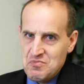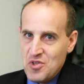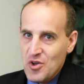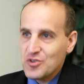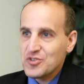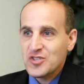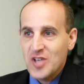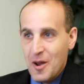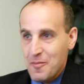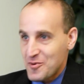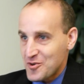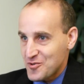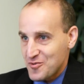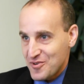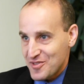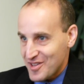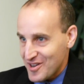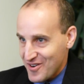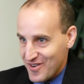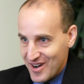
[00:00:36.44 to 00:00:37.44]
Those summers
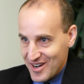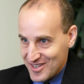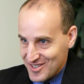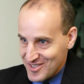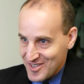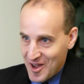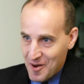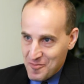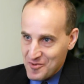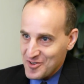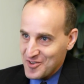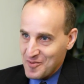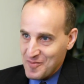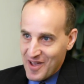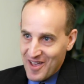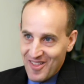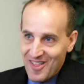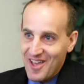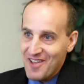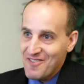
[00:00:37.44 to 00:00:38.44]
were the greatest summers of
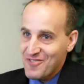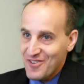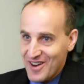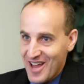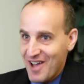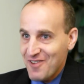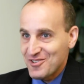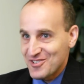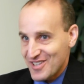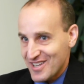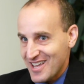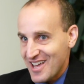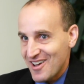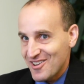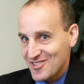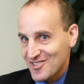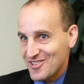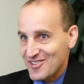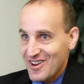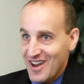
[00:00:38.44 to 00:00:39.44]
my life when I was a
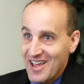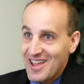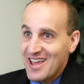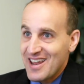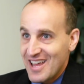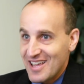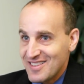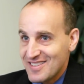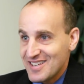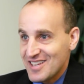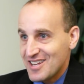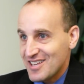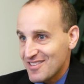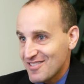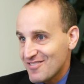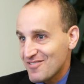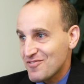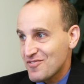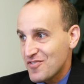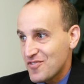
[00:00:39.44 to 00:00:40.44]
counselor. And I, and I did
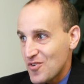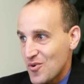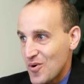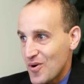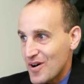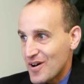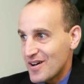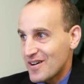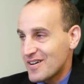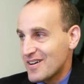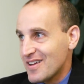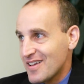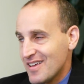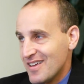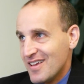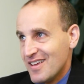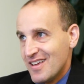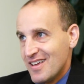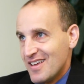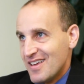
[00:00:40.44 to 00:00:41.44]
it for
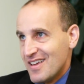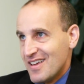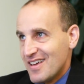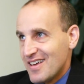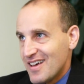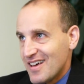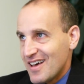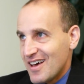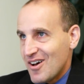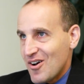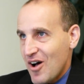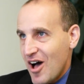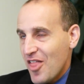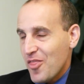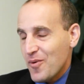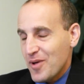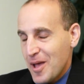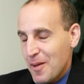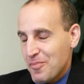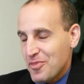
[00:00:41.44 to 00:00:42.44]
uh,
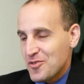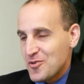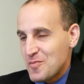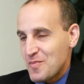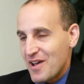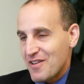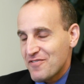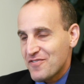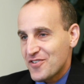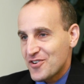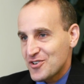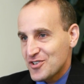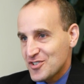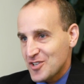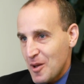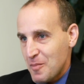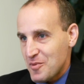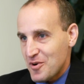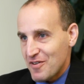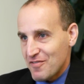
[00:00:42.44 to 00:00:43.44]
all the way up through my first
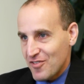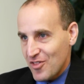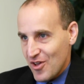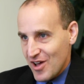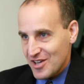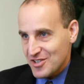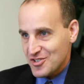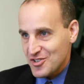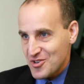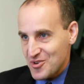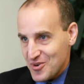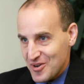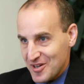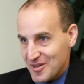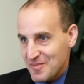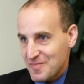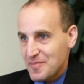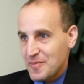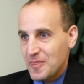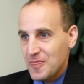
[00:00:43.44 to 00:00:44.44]
summer of law
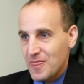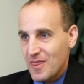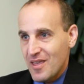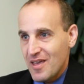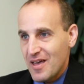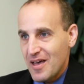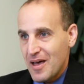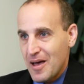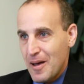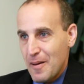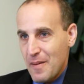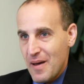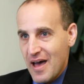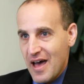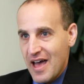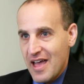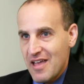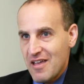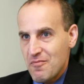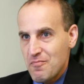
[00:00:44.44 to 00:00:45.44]
school. Uh,
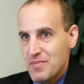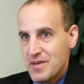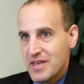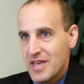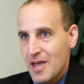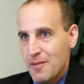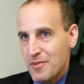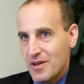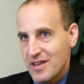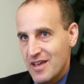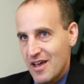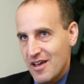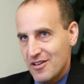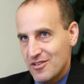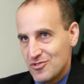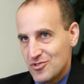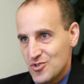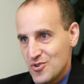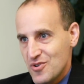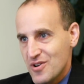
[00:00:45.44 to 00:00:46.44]
I became a,
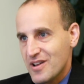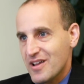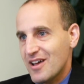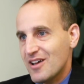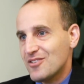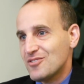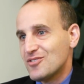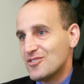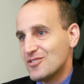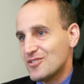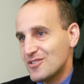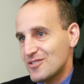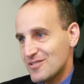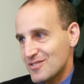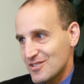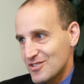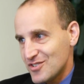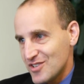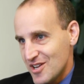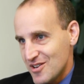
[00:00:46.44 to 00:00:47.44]
a, junior
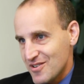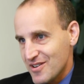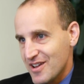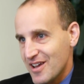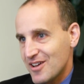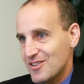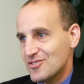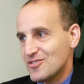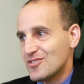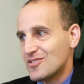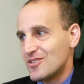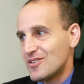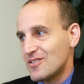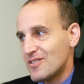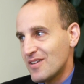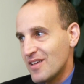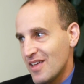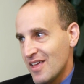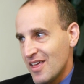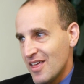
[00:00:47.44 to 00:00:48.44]
counselor, a senior
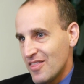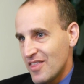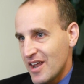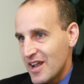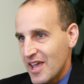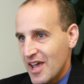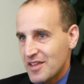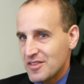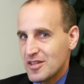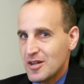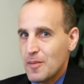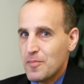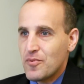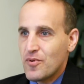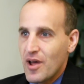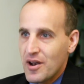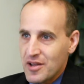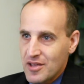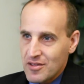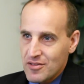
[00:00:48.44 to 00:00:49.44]
counselor. Then I ended up
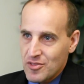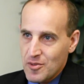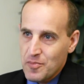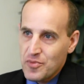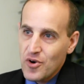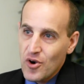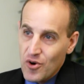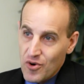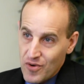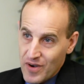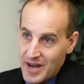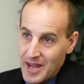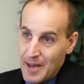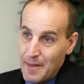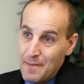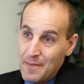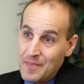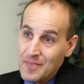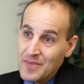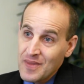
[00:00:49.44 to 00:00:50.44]
running the
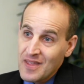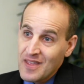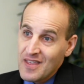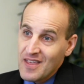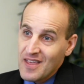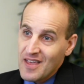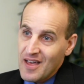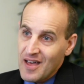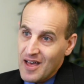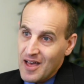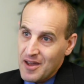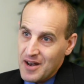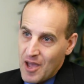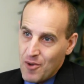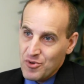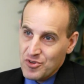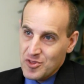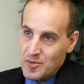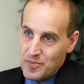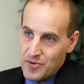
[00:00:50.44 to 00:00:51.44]
program, uh, and
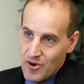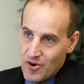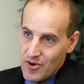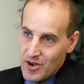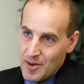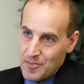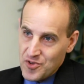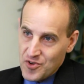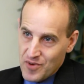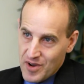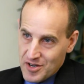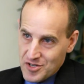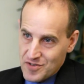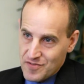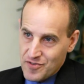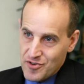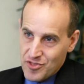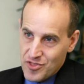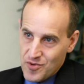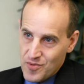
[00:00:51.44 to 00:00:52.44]
I was the program
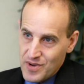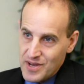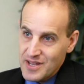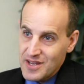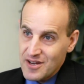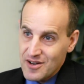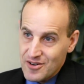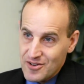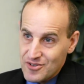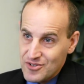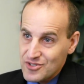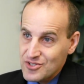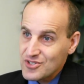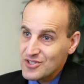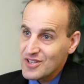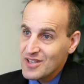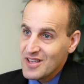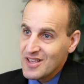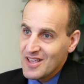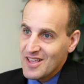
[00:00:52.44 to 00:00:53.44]
director for three
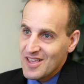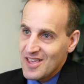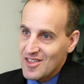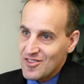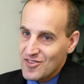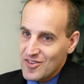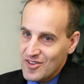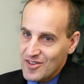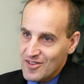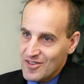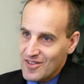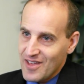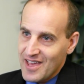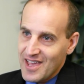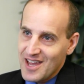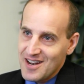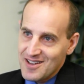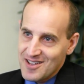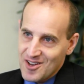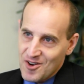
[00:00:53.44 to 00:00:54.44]
years until I
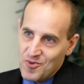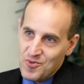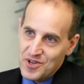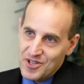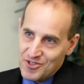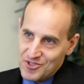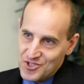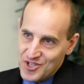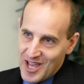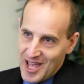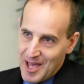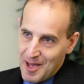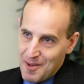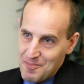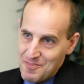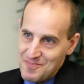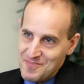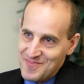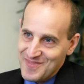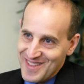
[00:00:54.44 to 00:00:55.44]
had to get a real
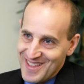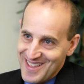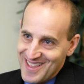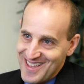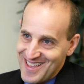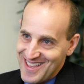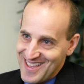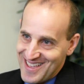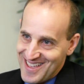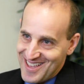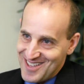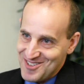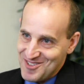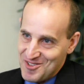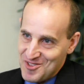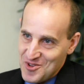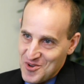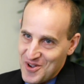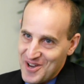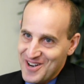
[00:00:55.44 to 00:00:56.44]
job uh, as
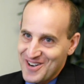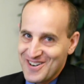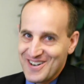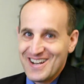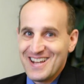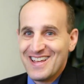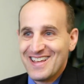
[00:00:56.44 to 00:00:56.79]
a lawyer,